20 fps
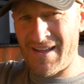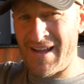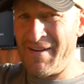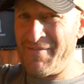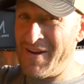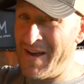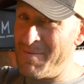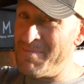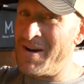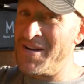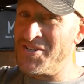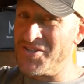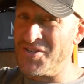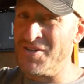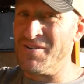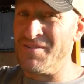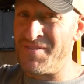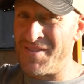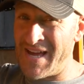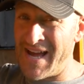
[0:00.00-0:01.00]
I've had my
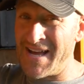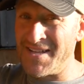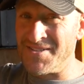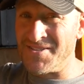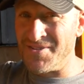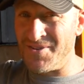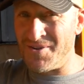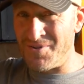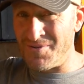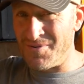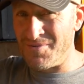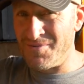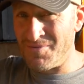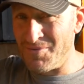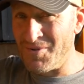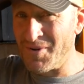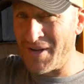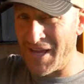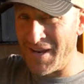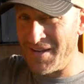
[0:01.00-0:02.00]
share of that, so
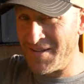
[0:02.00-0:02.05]
we'll get